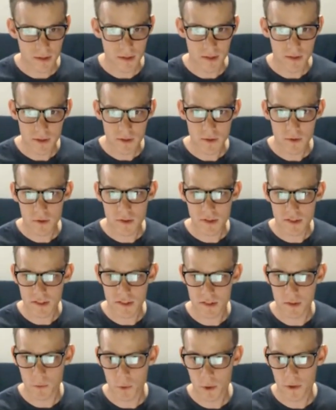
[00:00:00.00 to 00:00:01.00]
LittleHorse
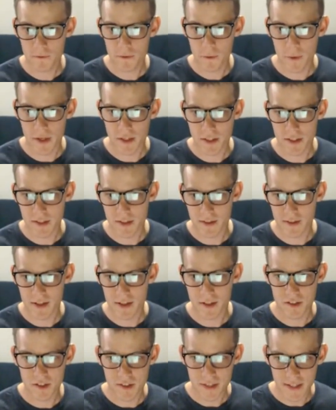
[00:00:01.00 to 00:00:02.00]
is a workflow engine that
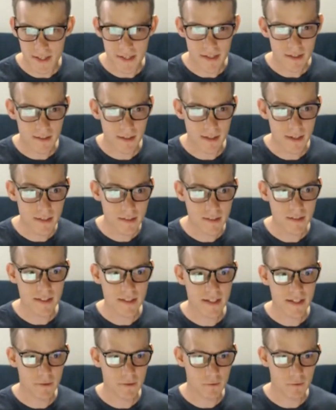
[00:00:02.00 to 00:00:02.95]
allows you to easily